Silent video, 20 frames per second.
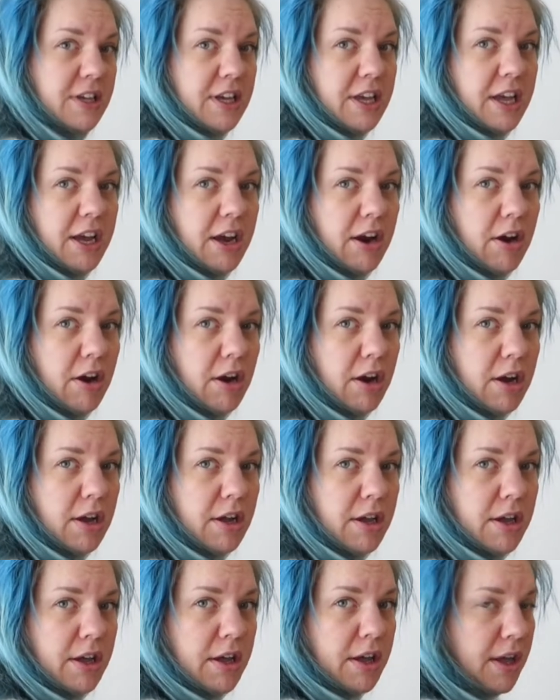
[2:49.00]
here
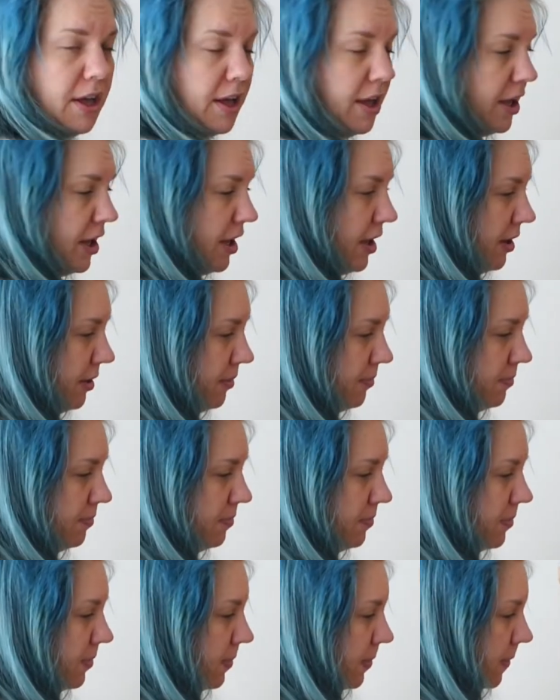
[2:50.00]

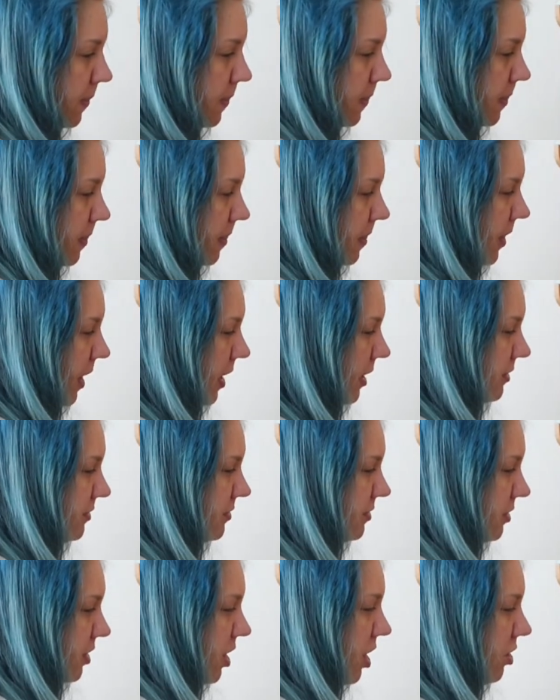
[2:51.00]
that
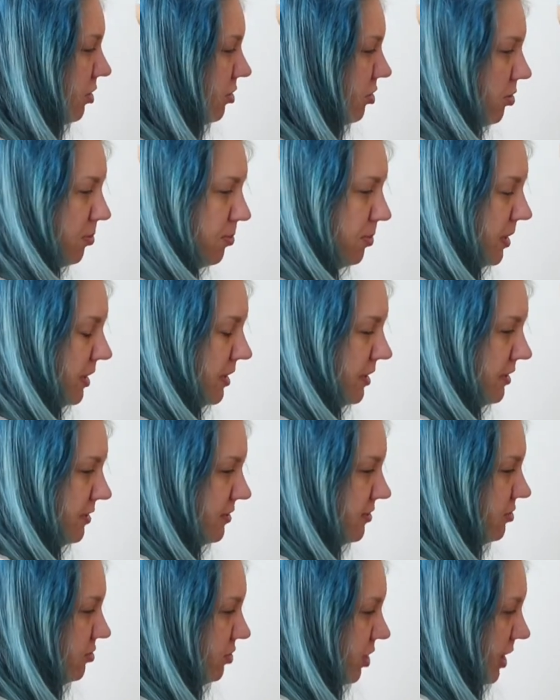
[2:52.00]
it's not completely
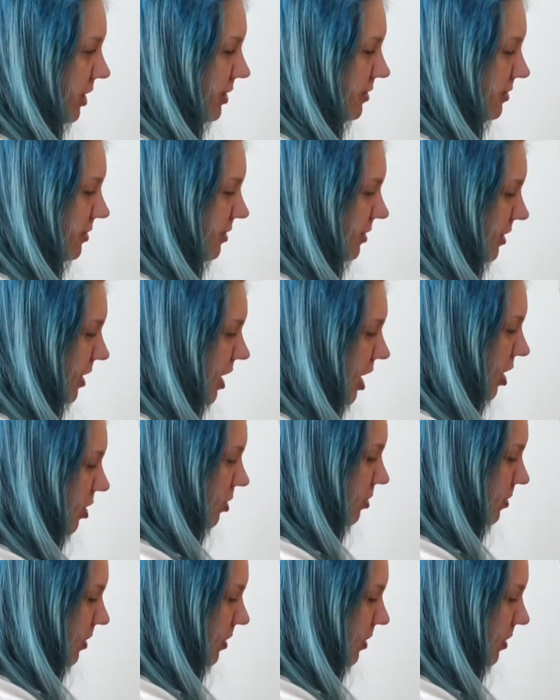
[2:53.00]
straight now.